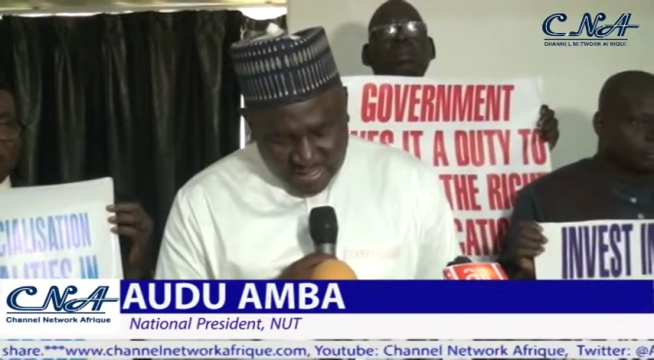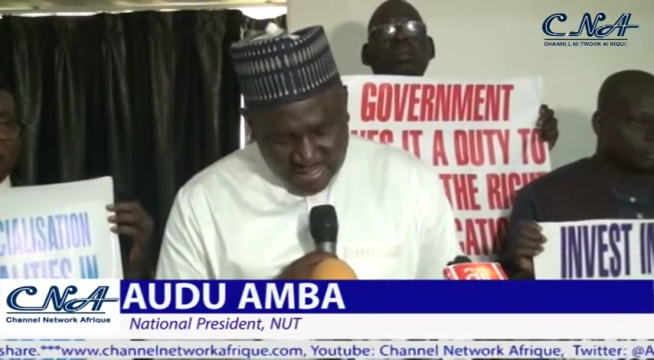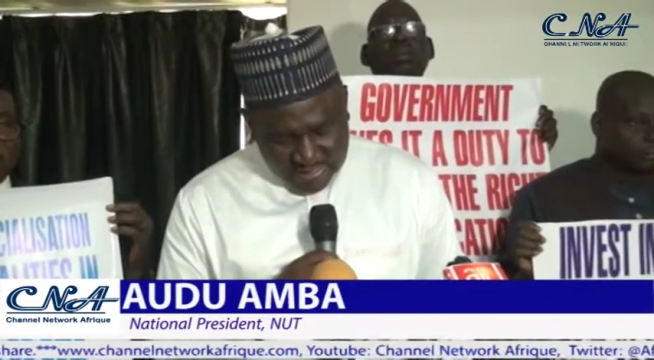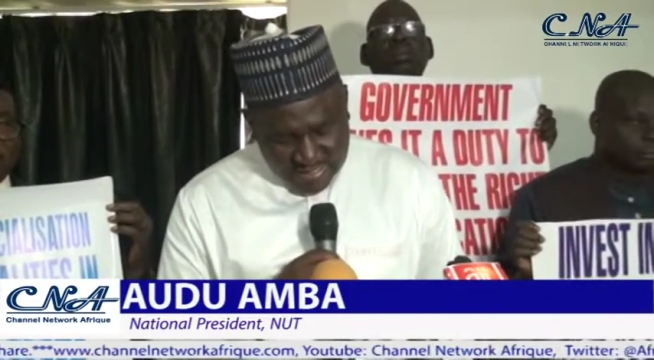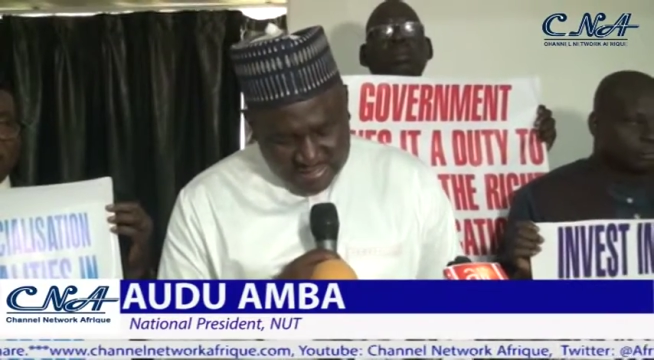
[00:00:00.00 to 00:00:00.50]

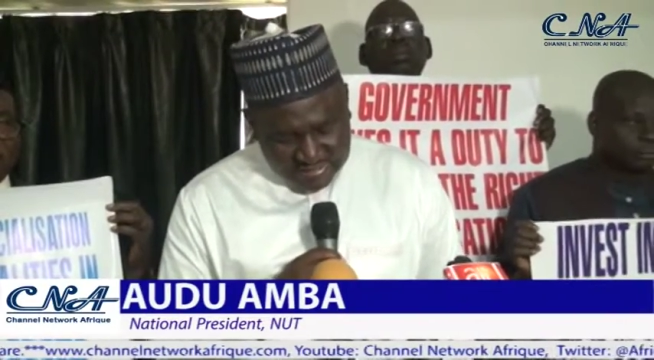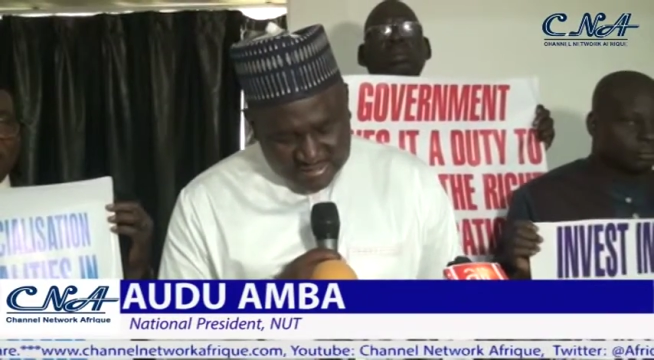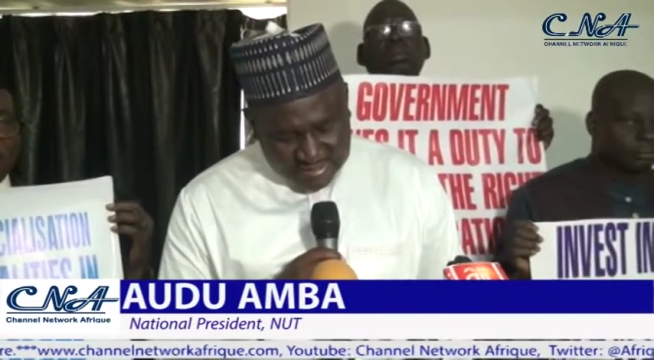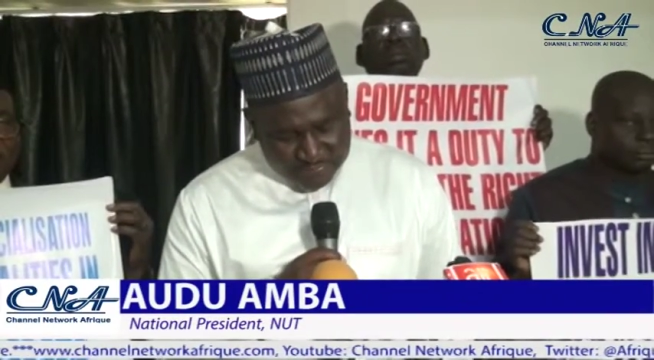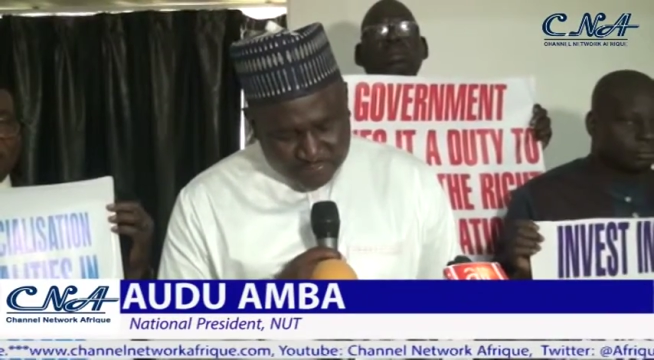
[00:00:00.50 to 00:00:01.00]

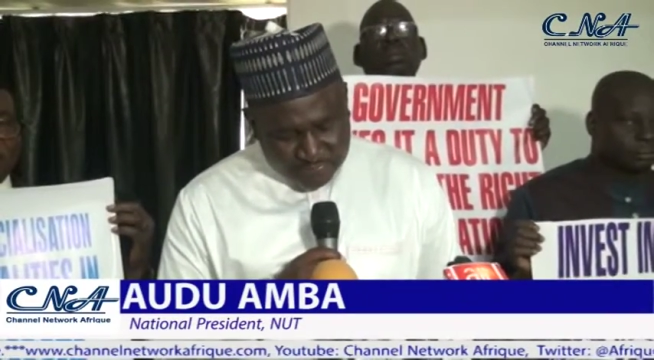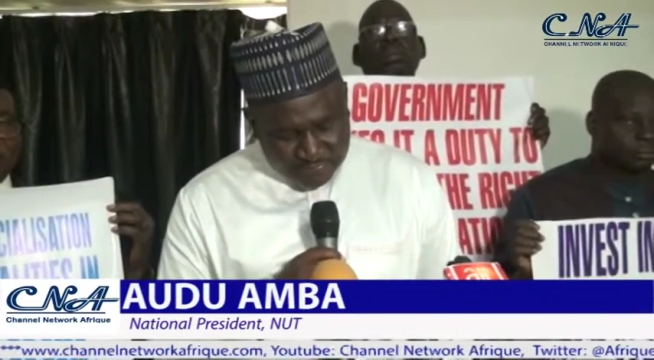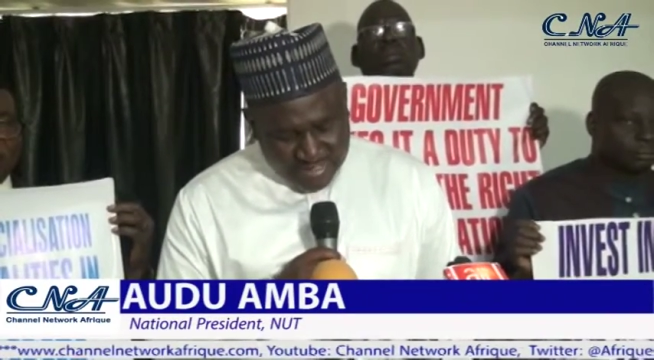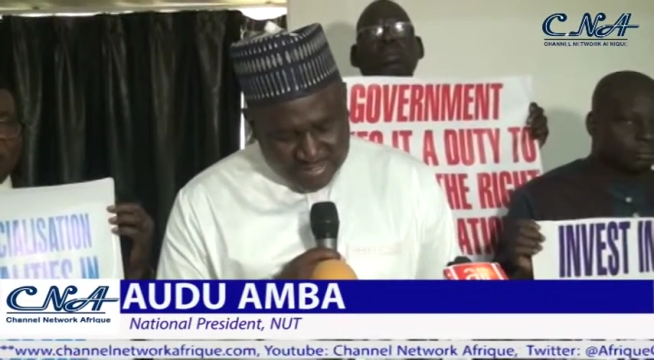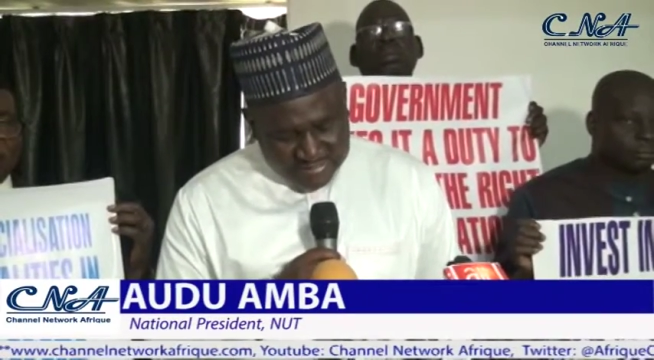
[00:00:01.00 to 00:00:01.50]
against this
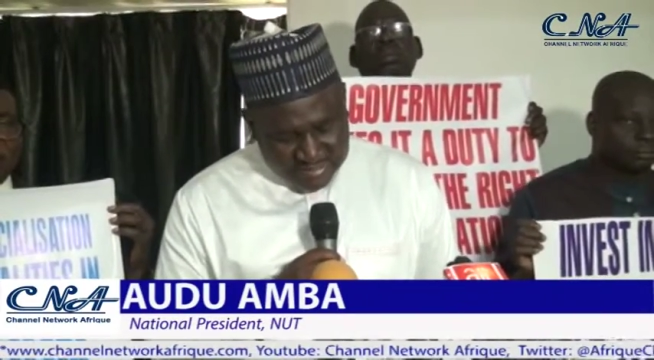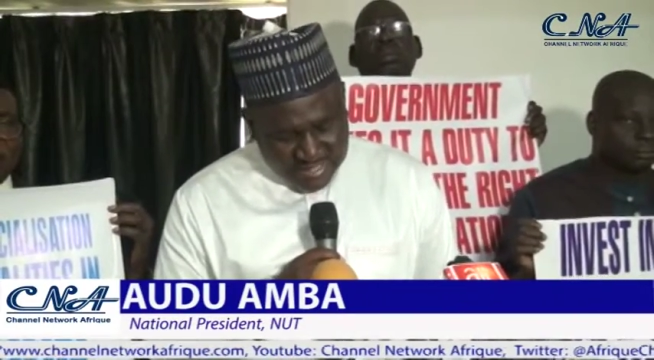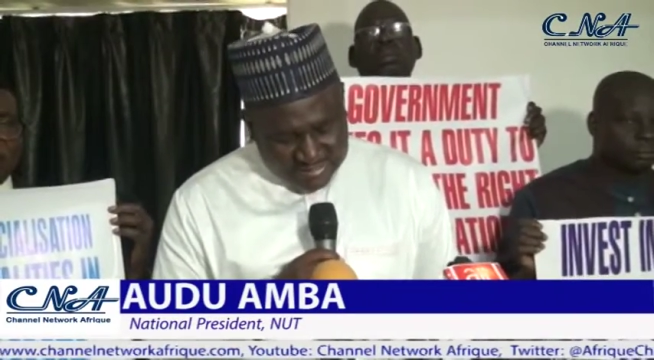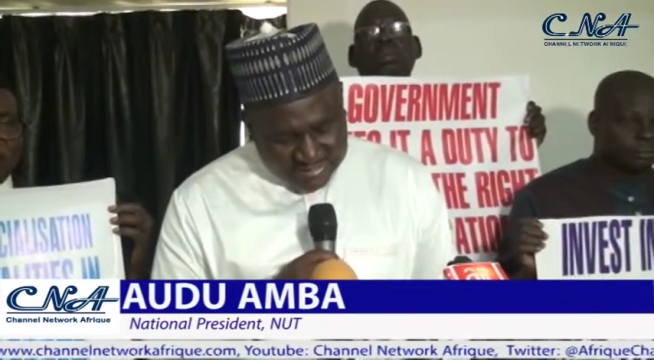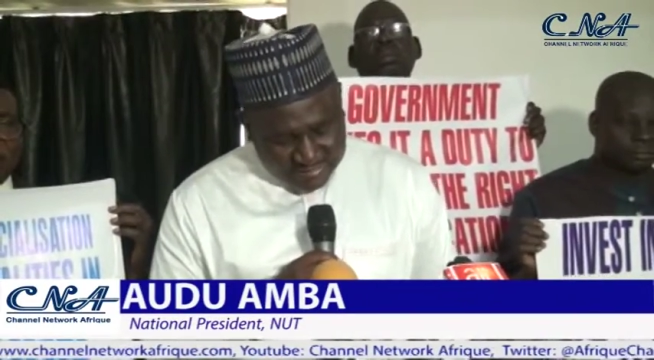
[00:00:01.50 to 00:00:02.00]

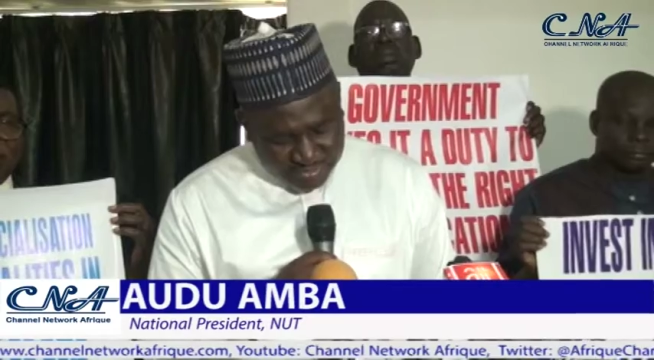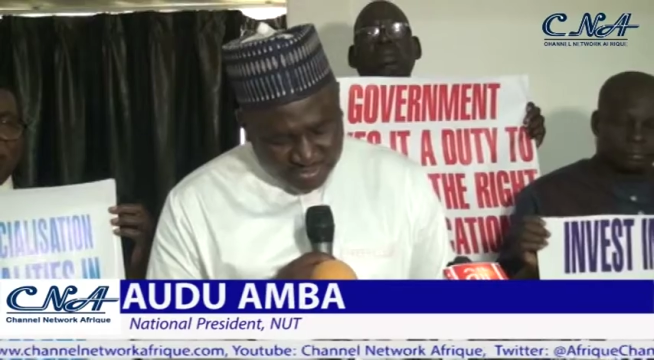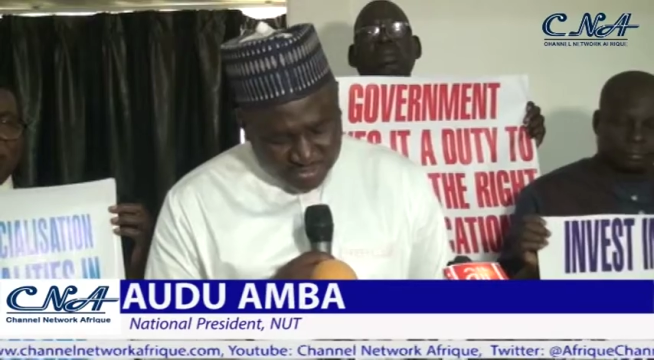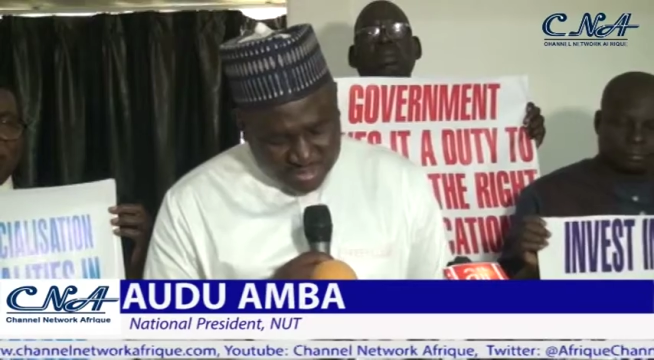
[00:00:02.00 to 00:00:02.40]
present attempt to